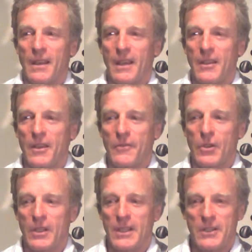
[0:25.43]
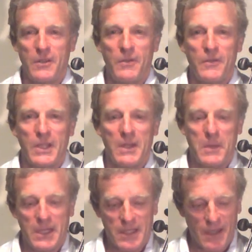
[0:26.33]
And I've got less than 15
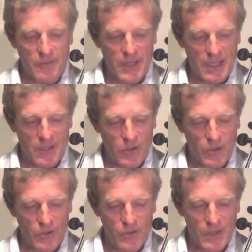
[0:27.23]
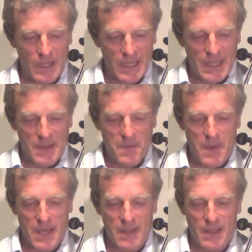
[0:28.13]
minutes, I figure, to
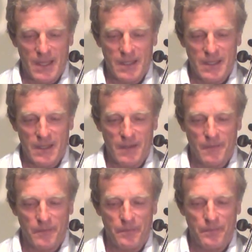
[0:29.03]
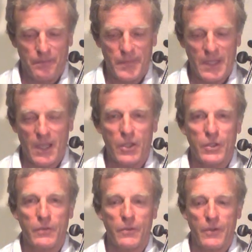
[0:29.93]
make that a
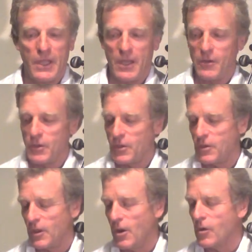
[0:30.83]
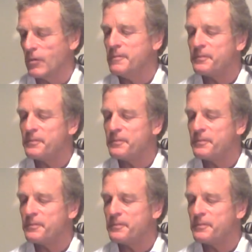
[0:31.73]
useful video and not too long.